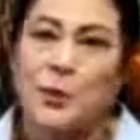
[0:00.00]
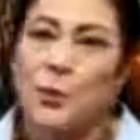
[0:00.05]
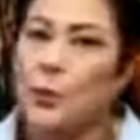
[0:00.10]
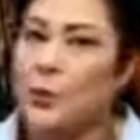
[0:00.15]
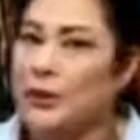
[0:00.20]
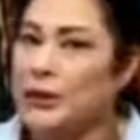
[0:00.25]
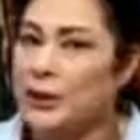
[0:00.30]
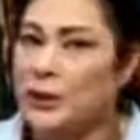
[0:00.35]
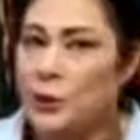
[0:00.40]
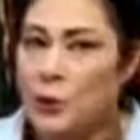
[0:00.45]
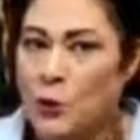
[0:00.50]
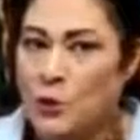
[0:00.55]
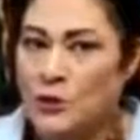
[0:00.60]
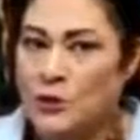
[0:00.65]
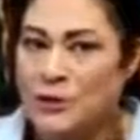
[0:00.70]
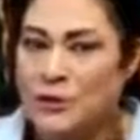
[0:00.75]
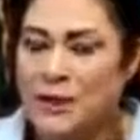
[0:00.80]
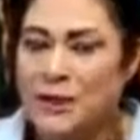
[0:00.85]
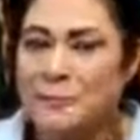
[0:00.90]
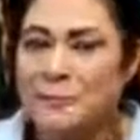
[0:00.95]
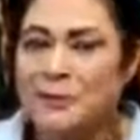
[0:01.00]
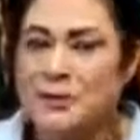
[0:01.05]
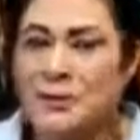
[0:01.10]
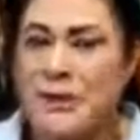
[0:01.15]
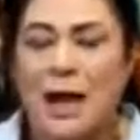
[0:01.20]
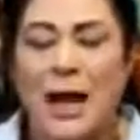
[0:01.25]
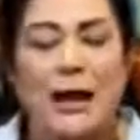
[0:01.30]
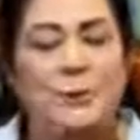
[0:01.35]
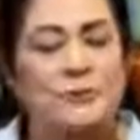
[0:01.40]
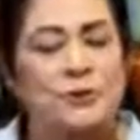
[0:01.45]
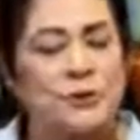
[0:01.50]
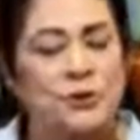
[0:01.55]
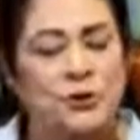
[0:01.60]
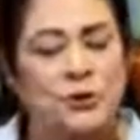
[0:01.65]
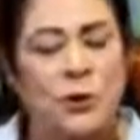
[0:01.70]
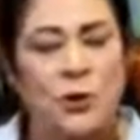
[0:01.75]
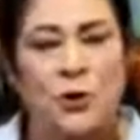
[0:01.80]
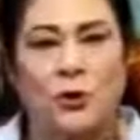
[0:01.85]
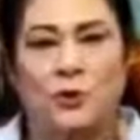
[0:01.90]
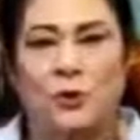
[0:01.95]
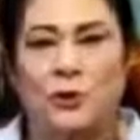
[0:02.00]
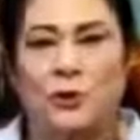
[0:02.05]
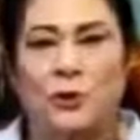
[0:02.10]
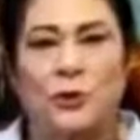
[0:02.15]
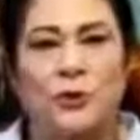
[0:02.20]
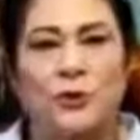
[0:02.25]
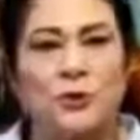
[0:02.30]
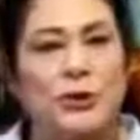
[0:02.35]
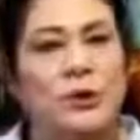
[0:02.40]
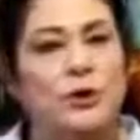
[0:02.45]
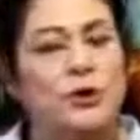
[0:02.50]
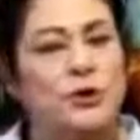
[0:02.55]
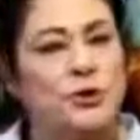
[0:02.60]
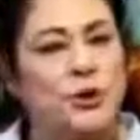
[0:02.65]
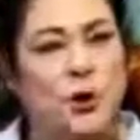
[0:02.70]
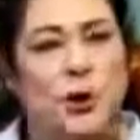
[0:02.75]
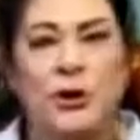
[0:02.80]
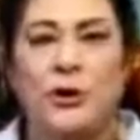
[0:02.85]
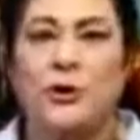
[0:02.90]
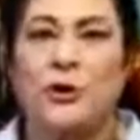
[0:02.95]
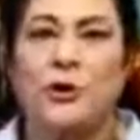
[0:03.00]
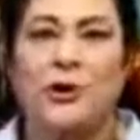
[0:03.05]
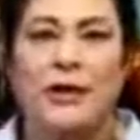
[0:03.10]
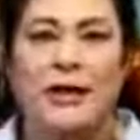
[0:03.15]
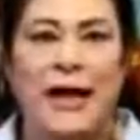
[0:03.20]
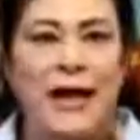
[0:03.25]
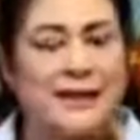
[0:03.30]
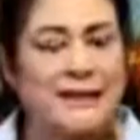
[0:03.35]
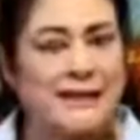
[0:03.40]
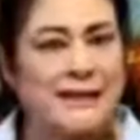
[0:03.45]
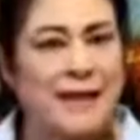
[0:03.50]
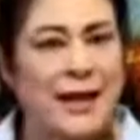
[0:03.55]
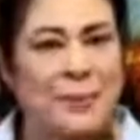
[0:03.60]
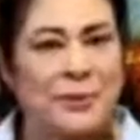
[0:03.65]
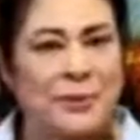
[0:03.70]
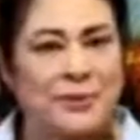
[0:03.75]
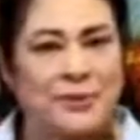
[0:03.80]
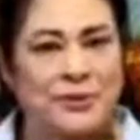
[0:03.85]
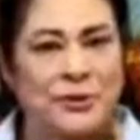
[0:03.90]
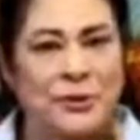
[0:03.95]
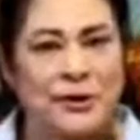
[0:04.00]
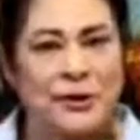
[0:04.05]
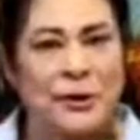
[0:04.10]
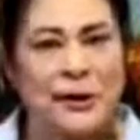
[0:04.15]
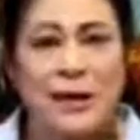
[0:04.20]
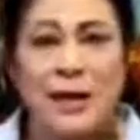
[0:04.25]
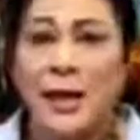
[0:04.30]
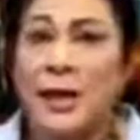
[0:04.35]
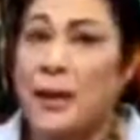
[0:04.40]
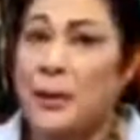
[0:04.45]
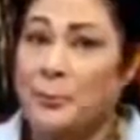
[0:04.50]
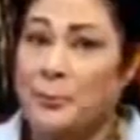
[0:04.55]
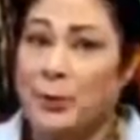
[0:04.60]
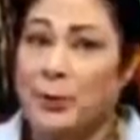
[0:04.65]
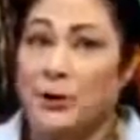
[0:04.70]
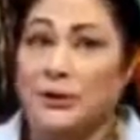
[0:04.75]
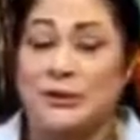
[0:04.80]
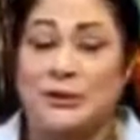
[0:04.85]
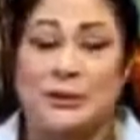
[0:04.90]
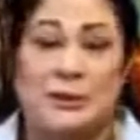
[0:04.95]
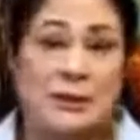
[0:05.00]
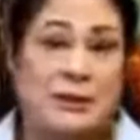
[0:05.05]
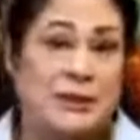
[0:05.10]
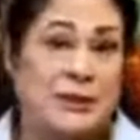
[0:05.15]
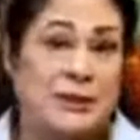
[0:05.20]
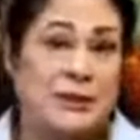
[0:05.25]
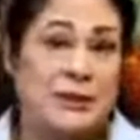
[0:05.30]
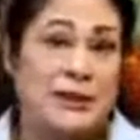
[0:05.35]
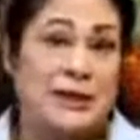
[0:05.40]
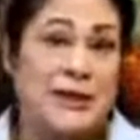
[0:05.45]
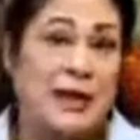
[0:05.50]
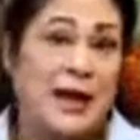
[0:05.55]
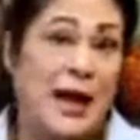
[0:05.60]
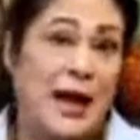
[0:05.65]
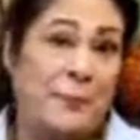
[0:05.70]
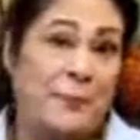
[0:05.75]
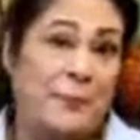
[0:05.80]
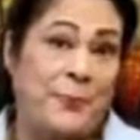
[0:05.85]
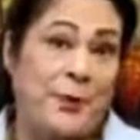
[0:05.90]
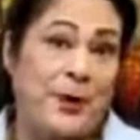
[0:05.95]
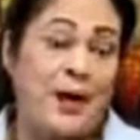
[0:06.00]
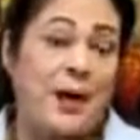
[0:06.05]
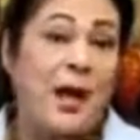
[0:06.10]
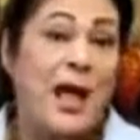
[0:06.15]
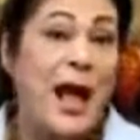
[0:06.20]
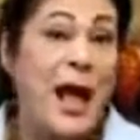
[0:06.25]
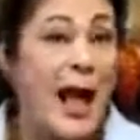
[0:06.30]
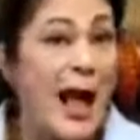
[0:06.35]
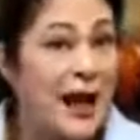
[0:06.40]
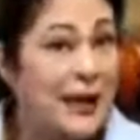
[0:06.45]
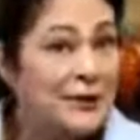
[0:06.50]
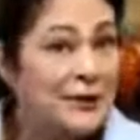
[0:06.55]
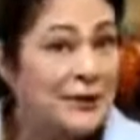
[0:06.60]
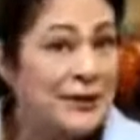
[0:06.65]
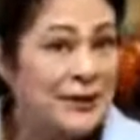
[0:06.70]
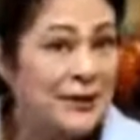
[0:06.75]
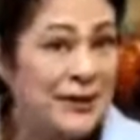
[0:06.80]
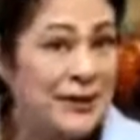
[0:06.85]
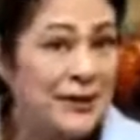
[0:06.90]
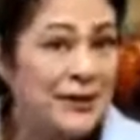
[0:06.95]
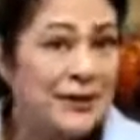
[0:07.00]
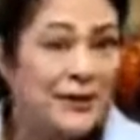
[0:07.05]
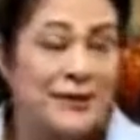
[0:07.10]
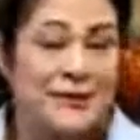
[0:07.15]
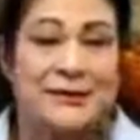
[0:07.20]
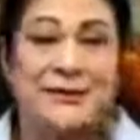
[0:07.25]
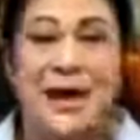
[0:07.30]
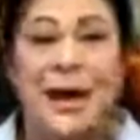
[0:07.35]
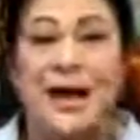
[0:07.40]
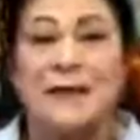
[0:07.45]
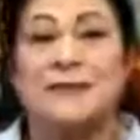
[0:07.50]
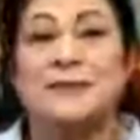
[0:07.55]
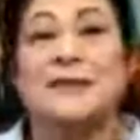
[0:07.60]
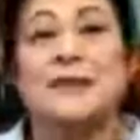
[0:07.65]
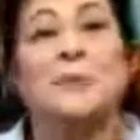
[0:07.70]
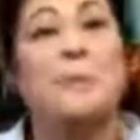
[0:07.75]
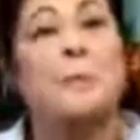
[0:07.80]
With those tips, I'm sure you're going to enjoy your next cup of tea, because the tea cup and the tea in it has the